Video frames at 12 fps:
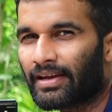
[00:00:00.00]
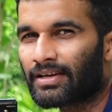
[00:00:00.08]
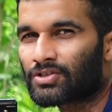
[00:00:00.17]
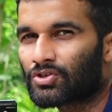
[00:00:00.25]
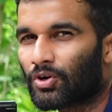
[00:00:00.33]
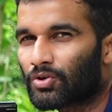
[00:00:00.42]

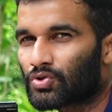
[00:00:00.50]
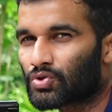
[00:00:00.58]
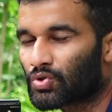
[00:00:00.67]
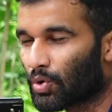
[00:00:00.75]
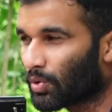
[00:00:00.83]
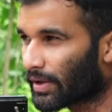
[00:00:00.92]
it's not
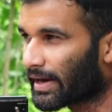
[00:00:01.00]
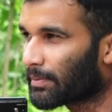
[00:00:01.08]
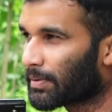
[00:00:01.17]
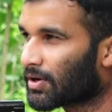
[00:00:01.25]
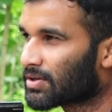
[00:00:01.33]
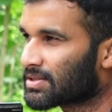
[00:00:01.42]
so great
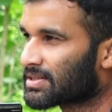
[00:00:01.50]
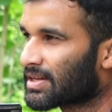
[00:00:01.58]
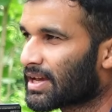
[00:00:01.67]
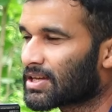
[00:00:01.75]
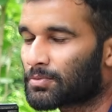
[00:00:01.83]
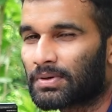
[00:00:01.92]
because the
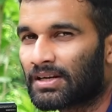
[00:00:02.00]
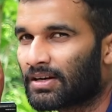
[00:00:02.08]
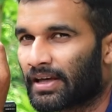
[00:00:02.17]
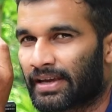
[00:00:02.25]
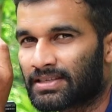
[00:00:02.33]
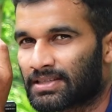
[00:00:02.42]
JSP
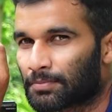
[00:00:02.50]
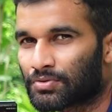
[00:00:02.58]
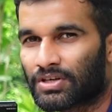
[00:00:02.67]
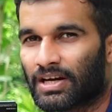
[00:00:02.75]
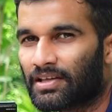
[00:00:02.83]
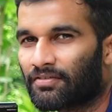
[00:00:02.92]
did
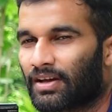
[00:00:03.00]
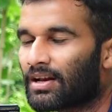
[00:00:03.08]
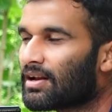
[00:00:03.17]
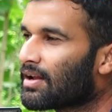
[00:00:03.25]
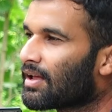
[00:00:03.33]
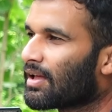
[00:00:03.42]
exceptionally well.
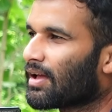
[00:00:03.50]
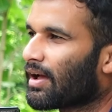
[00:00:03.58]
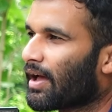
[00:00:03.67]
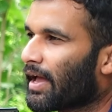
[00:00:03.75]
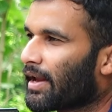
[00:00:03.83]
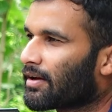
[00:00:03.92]

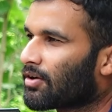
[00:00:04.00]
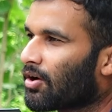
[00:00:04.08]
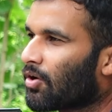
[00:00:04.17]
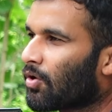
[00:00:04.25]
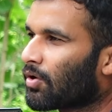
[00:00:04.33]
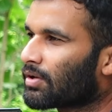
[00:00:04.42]
And
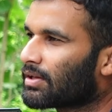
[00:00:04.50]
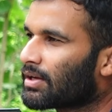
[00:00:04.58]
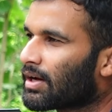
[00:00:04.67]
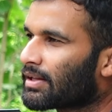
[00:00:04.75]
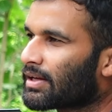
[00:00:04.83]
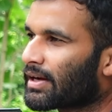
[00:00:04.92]
on the
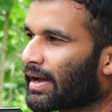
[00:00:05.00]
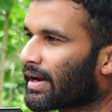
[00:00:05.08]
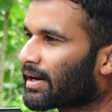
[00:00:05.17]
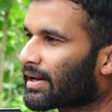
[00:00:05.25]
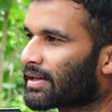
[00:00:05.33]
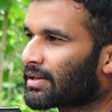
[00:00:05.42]
other
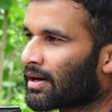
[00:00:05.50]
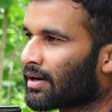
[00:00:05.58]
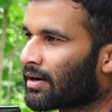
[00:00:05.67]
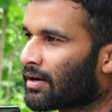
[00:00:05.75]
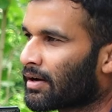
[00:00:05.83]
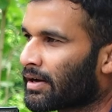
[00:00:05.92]
hand, like
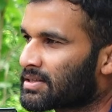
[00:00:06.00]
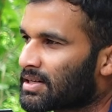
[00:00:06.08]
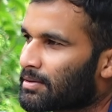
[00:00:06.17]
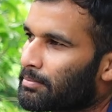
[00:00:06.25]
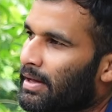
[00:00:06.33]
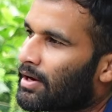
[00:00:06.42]

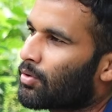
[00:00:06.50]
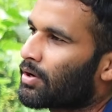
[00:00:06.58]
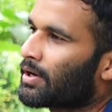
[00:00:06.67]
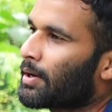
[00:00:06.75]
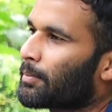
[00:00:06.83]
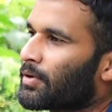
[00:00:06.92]
H&M
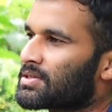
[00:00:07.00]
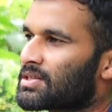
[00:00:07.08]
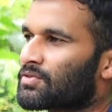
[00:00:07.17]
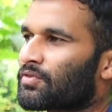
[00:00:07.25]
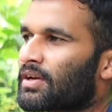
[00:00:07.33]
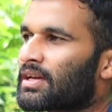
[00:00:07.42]
Barracuda
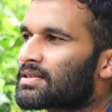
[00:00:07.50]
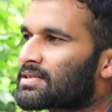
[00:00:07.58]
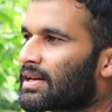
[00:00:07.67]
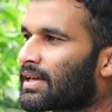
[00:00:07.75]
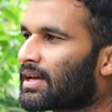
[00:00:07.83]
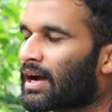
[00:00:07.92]
10.65 is
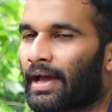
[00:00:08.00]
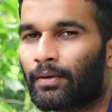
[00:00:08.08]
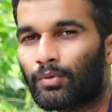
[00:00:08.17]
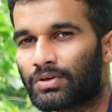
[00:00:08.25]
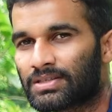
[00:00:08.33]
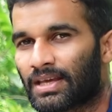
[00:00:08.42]
like, I
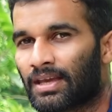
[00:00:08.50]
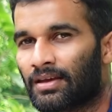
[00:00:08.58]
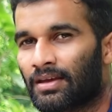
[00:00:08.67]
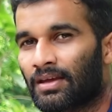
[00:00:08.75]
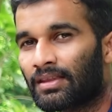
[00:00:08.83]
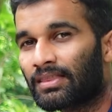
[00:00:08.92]
would say
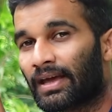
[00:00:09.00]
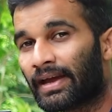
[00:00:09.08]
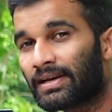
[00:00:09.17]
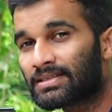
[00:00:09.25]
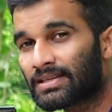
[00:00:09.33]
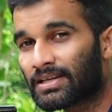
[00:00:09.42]
the
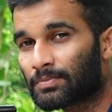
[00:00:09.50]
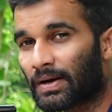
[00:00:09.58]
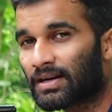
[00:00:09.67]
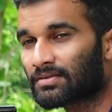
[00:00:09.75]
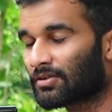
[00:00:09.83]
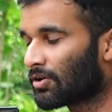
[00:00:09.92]
head size
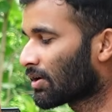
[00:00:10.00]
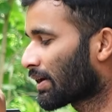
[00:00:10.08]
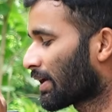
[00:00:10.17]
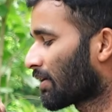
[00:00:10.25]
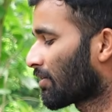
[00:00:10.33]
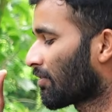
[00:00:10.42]
matters a lot.
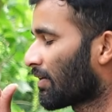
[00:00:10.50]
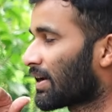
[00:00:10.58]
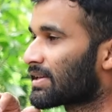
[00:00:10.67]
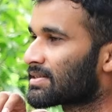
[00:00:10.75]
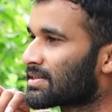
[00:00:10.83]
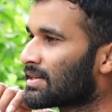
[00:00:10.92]
Like when
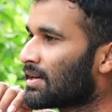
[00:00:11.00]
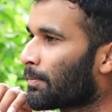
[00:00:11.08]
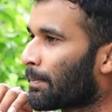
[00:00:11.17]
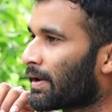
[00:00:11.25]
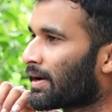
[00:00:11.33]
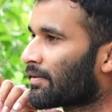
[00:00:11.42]
I see a
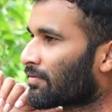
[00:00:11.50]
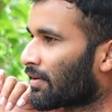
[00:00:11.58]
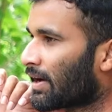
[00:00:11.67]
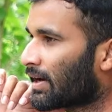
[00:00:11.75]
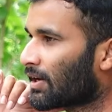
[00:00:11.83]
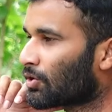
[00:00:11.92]
pellet
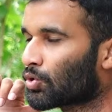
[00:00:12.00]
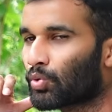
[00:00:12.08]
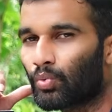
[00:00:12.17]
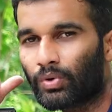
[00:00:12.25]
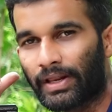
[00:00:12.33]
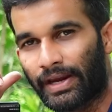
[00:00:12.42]
getting
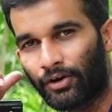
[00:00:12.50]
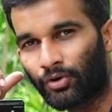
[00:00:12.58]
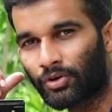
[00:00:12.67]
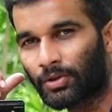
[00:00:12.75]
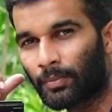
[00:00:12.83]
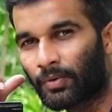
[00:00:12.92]
too tight
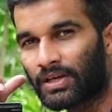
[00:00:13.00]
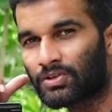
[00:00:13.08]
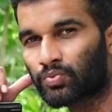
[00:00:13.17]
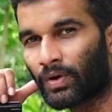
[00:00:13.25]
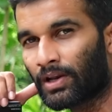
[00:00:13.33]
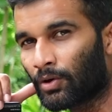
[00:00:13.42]
into the
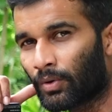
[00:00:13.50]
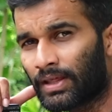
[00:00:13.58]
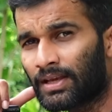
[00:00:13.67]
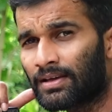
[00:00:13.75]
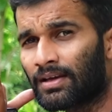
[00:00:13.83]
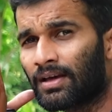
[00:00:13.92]
breech while
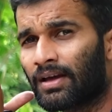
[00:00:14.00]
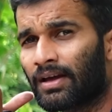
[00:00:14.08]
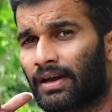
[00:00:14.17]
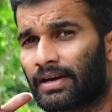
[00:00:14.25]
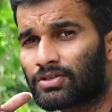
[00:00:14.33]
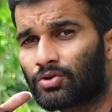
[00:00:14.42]
loading,
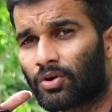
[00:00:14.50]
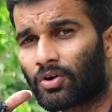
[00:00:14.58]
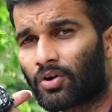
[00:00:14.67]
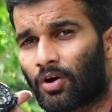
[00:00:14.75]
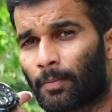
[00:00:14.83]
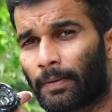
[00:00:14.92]
it's going
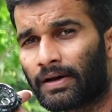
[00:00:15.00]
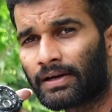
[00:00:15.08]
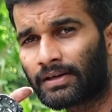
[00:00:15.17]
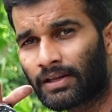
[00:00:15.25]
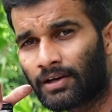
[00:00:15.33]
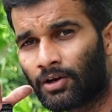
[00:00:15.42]
to drop a
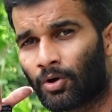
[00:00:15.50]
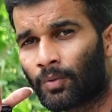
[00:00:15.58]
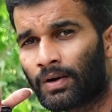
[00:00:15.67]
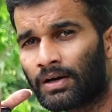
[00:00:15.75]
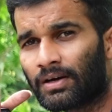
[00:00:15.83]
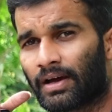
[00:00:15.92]
little
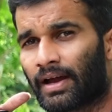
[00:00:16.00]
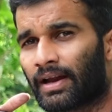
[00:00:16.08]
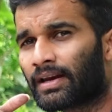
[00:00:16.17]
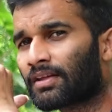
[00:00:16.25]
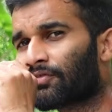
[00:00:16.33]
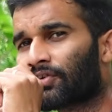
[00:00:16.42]
lower.
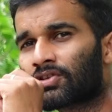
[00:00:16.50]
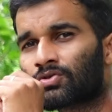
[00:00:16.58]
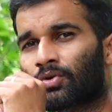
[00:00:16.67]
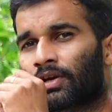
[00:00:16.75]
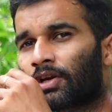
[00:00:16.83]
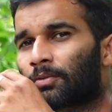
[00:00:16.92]
And if it is
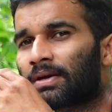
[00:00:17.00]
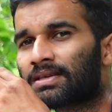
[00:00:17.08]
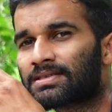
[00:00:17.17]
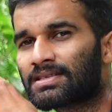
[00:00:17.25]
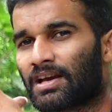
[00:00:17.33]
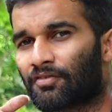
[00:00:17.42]
going to be a
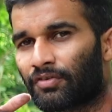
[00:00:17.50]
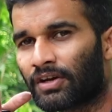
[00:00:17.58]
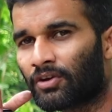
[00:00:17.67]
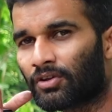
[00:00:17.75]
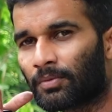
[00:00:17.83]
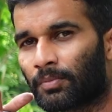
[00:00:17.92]
snug fit
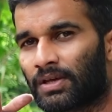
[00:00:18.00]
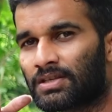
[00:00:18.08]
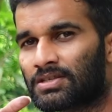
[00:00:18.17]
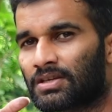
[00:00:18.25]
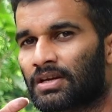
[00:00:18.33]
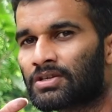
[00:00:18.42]
into the
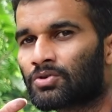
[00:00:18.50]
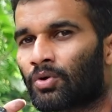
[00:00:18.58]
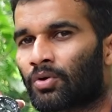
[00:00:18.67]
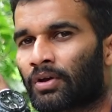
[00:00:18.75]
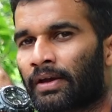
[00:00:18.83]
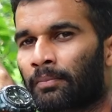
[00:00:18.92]
breech, it's
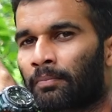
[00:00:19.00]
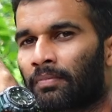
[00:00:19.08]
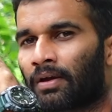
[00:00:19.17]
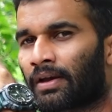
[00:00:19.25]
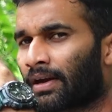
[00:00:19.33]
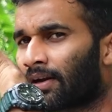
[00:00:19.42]
going
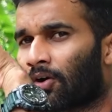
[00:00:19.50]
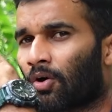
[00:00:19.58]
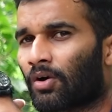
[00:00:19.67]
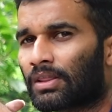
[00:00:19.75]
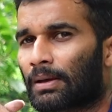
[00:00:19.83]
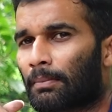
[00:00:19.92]
to hit
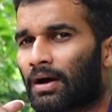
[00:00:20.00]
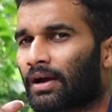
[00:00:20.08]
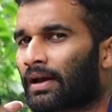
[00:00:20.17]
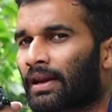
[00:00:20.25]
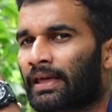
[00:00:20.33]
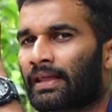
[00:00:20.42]
on the
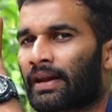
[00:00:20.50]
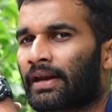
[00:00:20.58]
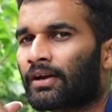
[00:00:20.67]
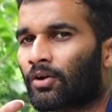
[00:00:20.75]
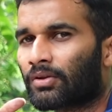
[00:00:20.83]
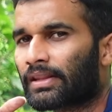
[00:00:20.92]
mark, like
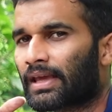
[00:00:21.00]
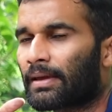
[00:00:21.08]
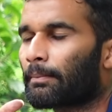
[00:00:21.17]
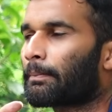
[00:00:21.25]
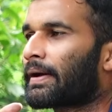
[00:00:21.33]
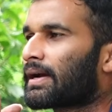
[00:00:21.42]
right on the
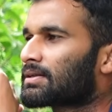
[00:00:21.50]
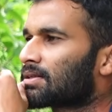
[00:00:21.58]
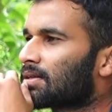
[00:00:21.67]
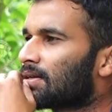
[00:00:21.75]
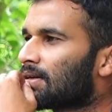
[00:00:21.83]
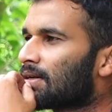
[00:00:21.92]
impact
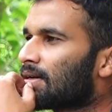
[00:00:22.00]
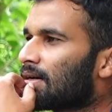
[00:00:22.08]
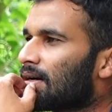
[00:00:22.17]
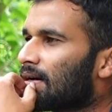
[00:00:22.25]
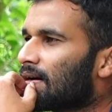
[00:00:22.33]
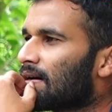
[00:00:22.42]

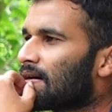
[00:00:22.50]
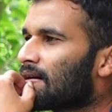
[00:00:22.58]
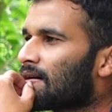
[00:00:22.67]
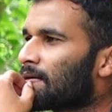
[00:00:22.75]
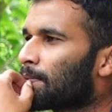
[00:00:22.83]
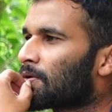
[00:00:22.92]

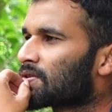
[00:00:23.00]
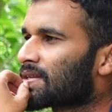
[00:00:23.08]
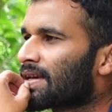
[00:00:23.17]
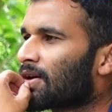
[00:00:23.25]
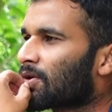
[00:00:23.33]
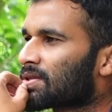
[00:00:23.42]

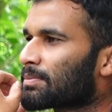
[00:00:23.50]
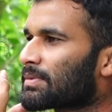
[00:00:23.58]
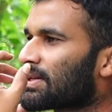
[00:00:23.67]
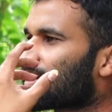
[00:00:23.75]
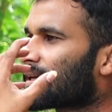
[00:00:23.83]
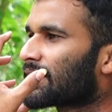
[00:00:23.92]
bullseye or
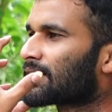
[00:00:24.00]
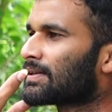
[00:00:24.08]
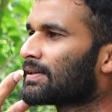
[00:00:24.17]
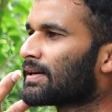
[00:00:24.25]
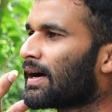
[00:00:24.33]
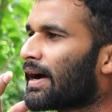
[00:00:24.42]
something. Like
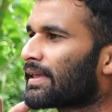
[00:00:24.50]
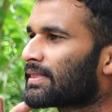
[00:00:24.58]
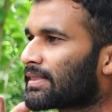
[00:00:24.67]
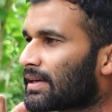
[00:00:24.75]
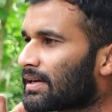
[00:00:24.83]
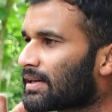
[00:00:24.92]
I
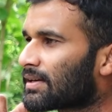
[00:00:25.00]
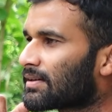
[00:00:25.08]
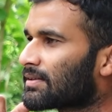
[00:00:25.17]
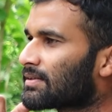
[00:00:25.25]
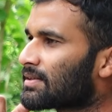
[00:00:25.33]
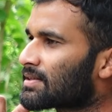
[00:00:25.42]
think
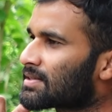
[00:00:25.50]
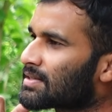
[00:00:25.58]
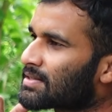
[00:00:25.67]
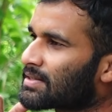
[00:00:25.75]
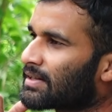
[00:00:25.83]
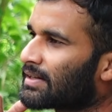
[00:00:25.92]
this
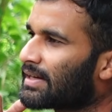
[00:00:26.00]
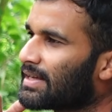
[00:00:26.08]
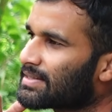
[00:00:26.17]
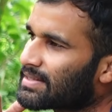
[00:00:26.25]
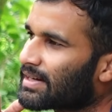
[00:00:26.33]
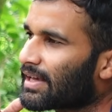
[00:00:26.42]
is a
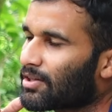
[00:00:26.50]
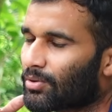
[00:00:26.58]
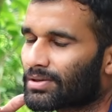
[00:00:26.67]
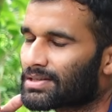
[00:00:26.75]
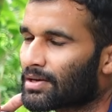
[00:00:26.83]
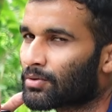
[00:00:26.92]
decent
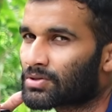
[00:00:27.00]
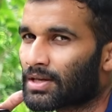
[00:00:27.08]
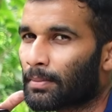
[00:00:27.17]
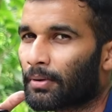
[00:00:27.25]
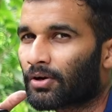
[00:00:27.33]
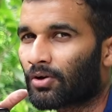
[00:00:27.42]
accuracy, I would
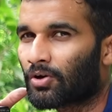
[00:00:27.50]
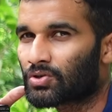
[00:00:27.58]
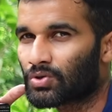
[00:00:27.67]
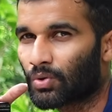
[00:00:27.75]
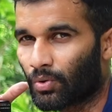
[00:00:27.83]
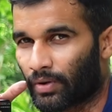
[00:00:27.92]
say, but not
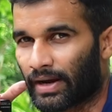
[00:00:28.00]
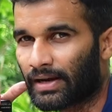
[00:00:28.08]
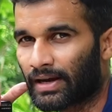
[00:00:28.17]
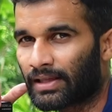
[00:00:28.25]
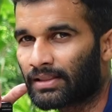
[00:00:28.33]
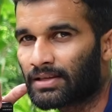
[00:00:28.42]
so great
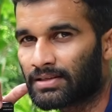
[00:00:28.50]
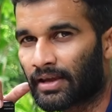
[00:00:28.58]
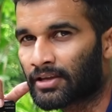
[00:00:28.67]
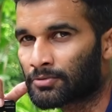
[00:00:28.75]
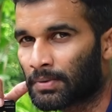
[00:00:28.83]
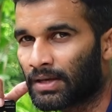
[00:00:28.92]
like the
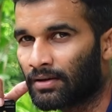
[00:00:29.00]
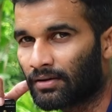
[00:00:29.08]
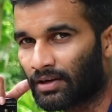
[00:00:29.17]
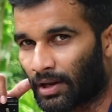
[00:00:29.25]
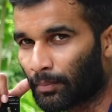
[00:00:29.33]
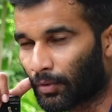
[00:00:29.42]
JSP
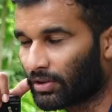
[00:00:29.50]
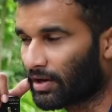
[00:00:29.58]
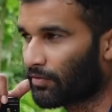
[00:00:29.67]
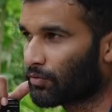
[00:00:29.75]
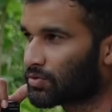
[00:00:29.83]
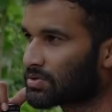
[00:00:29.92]

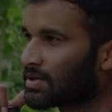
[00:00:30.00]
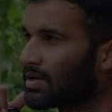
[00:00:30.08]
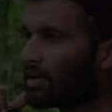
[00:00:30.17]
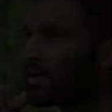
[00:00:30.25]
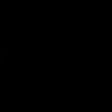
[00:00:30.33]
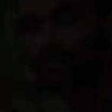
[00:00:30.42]
10.34s.
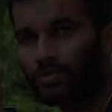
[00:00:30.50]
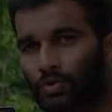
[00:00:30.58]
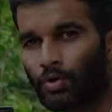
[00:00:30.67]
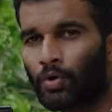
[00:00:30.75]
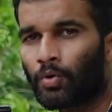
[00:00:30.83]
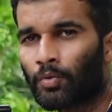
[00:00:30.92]

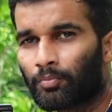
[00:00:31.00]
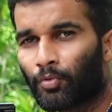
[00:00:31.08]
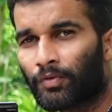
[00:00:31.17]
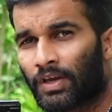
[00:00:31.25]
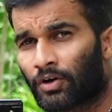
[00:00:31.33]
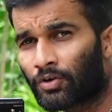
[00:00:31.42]
So
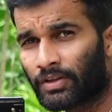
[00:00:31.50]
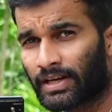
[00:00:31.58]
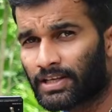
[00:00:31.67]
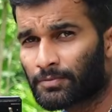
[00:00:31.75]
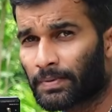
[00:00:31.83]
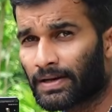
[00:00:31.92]
moving on to the
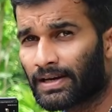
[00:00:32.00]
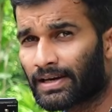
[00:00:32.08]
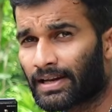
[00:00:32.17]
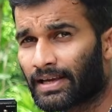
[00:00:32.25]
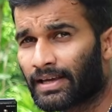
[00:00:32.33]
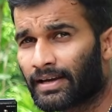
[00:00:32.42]
next pellet,
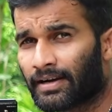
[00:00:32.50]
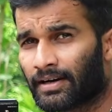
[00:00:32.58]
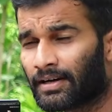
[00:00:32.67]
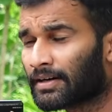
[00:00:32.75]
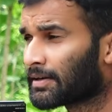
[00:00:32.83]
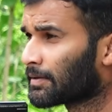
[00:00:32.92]
like
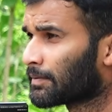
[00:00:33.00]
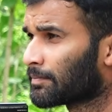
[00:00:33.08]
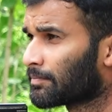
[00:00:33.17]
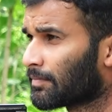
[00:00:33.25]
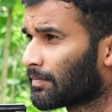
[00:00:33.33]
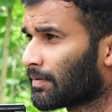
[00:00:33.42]

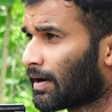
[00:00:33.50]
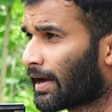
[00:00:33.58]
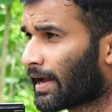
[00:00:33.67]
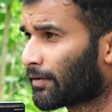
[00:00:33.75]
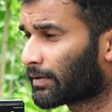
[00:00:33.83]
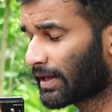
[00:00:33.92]
I
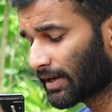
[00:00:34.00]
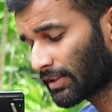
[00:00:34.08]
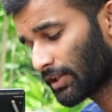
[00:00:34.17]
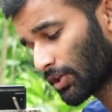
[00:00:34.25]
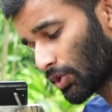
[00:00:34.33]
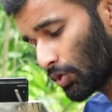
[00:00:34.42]
have taken
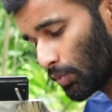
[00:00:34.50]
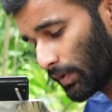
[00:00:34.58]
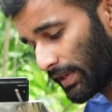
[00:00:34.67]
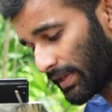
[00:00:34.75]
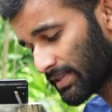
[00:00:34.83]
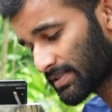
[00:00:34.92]
the
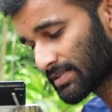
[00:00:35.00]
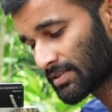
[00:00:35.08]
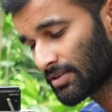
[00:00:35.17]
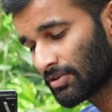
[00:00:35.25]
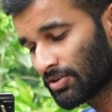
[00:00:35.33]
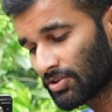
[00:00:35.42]
QIS
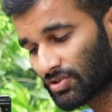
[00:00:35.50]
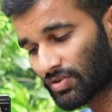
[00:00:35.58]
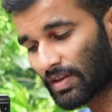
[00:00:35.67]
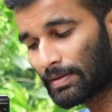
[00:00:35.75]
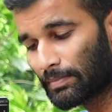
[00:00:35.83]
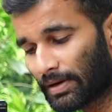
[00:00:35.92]

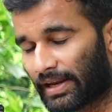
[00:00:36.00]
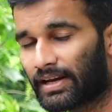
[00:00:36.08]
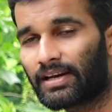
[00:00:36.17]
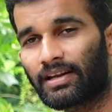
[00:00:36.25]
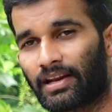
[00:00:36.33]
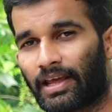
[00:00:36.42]

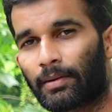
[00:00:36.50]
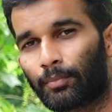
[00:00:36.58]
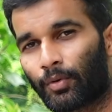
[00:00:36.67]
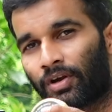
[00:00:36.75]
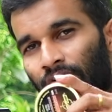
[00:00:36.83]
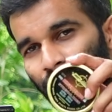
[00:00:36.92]
streamlined
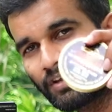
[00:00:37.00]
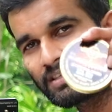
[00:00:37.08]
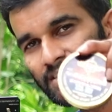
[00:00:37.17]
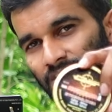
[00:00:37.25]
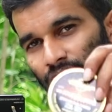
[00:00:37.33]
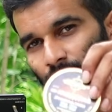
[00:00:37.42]

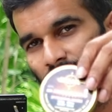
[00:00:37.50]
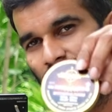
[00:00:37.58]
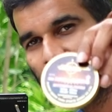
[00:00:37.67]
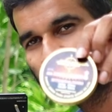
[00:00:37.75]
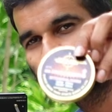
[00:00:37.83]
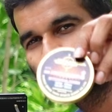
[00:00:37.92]
9.56
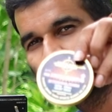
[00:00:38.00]
grains.